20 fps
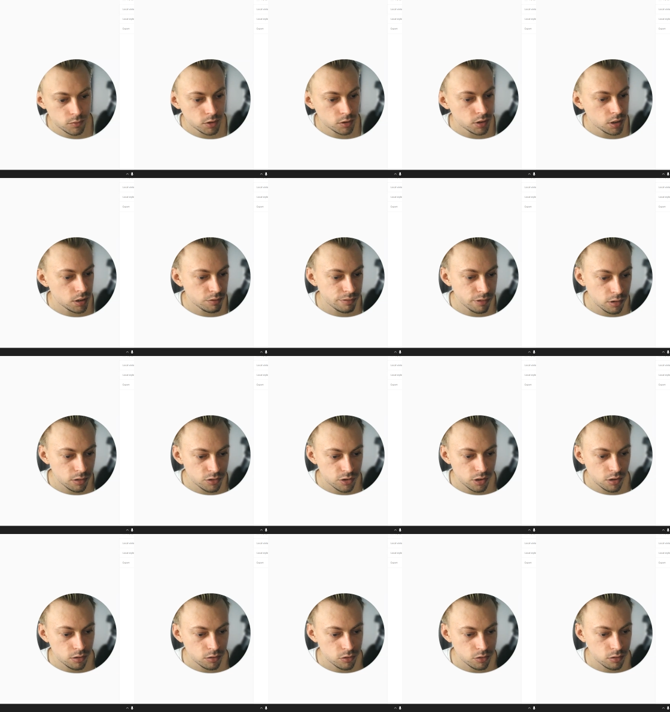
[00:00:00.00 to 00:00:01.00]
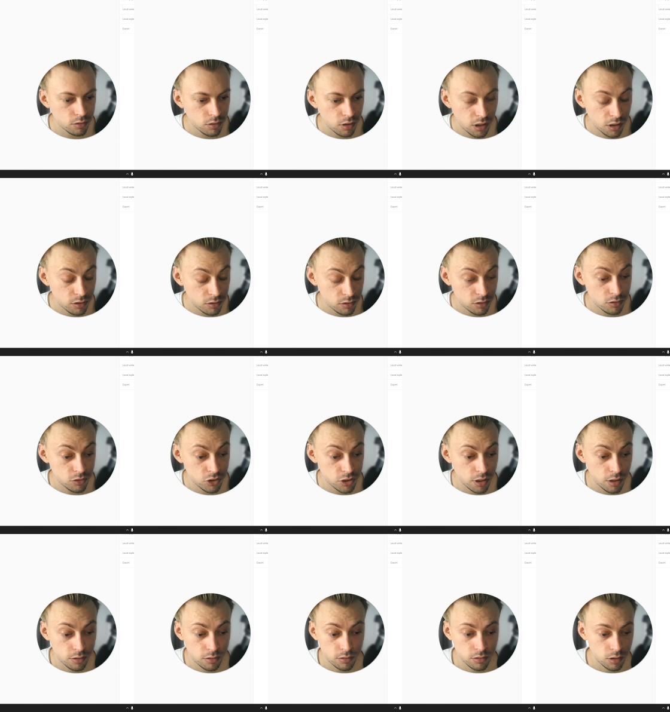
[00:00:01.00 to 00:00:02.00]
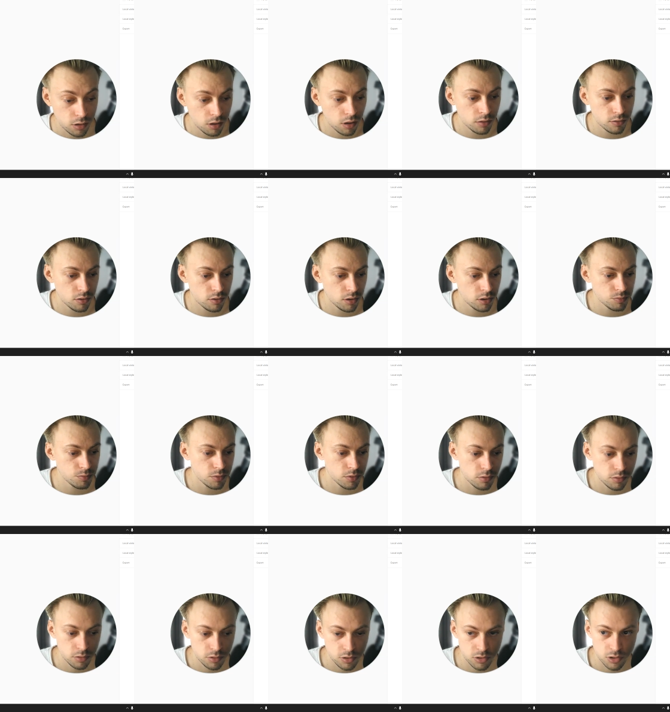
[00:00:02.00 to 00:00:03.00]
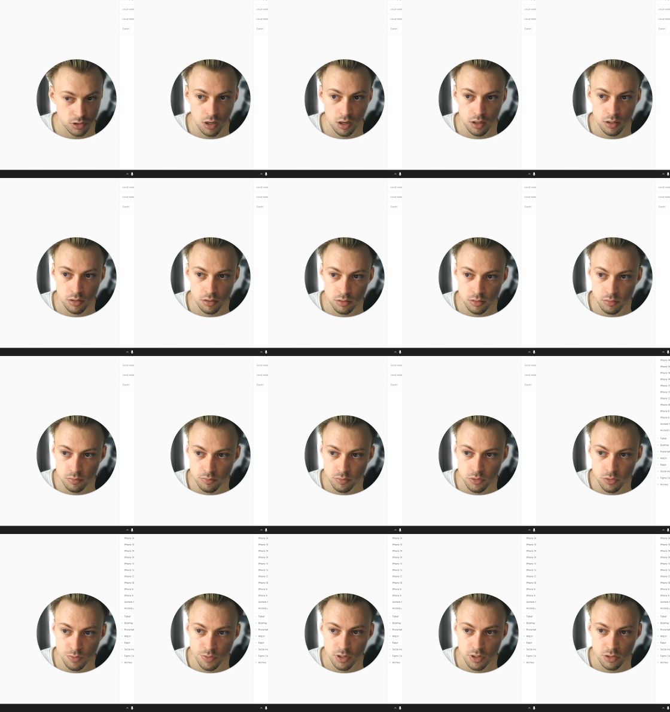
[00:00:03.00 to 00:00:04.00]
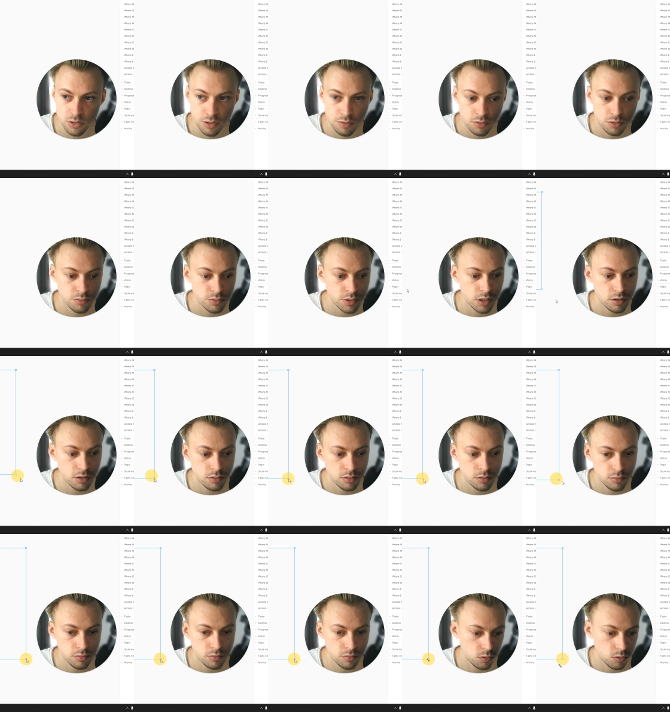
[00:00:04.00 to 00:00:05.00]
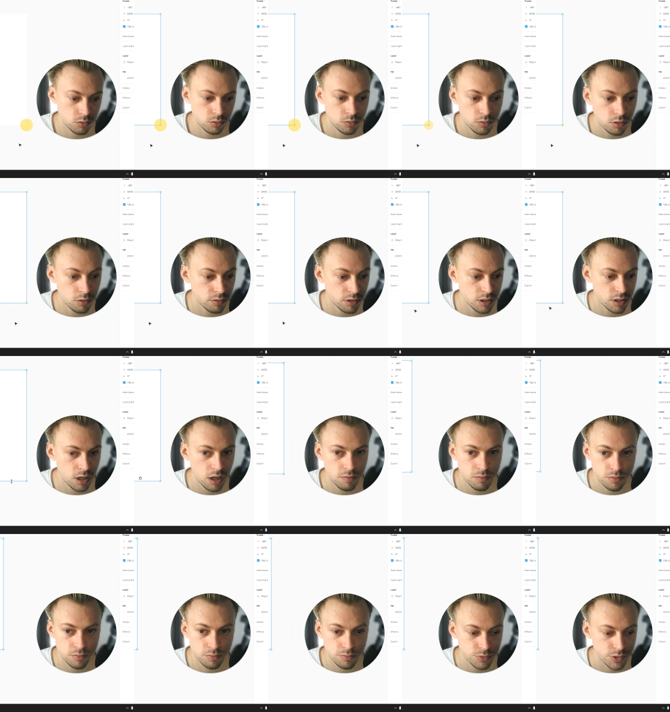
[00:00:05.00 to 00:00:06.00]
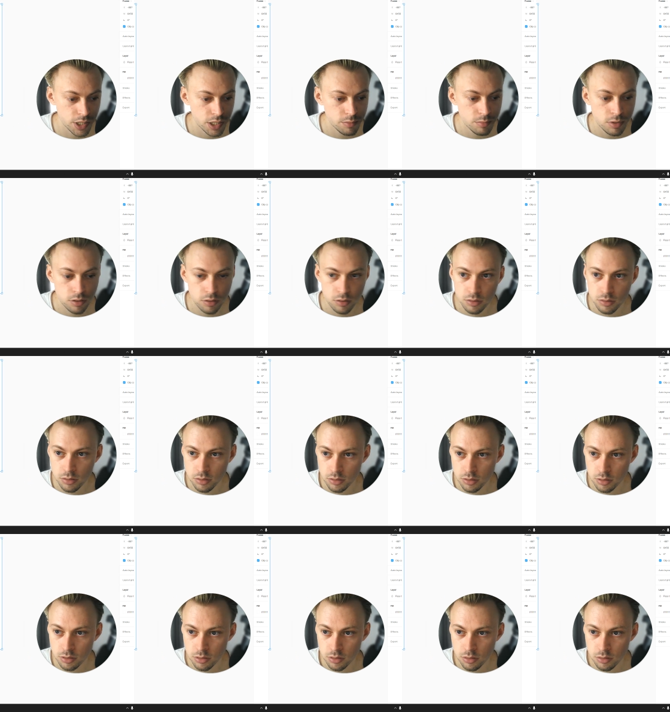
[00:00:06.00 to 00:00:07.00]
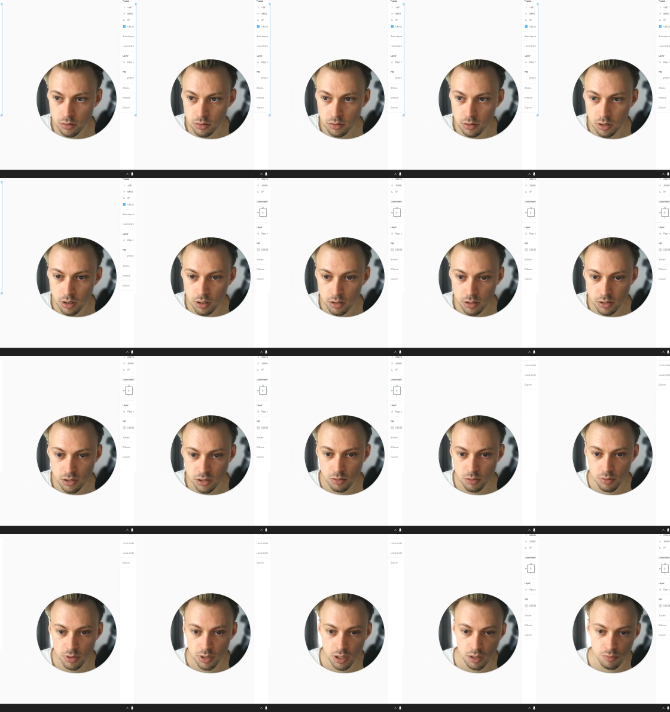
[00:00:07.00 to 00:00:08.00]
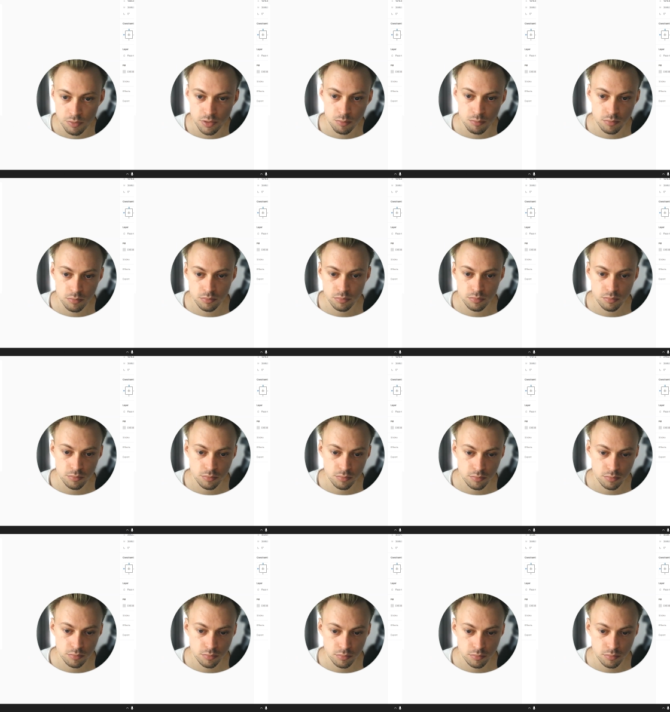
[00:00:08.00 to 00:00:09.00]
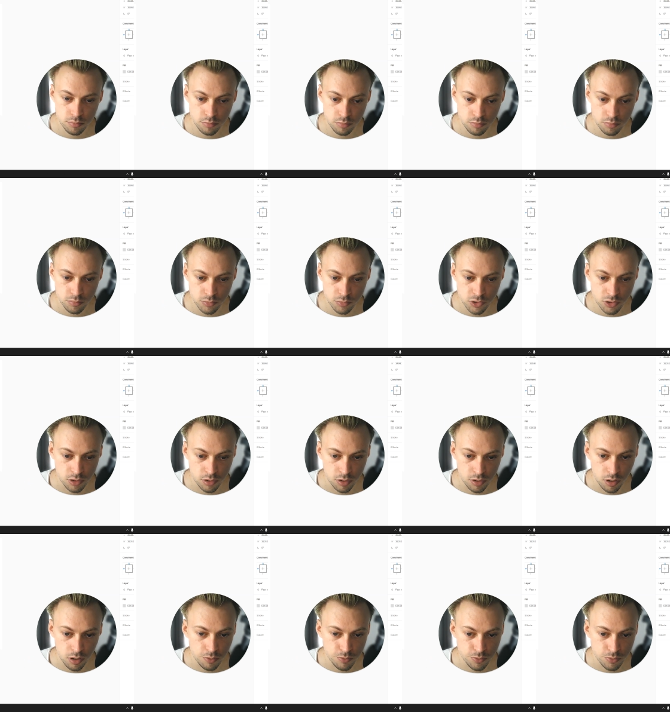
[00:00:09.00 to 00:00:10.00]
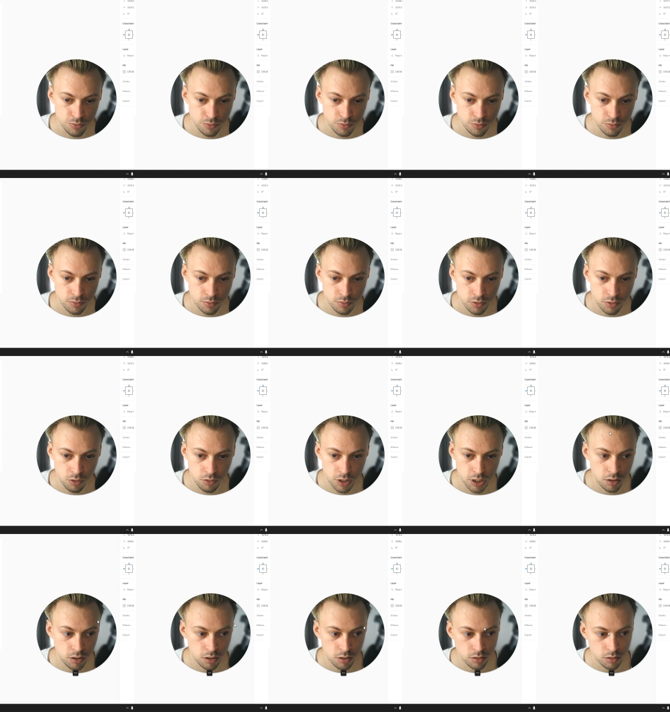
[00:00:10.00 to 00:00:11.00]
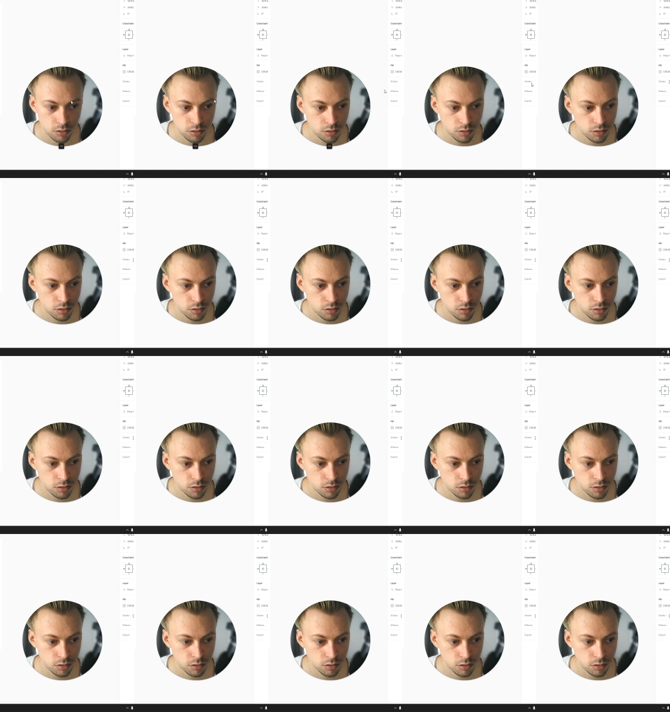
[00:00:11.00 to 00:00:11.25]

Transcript: Okay, if you want to change, like check the contrast for your design, you first have to create or to already have a frame. And let's say we have some stuff going on.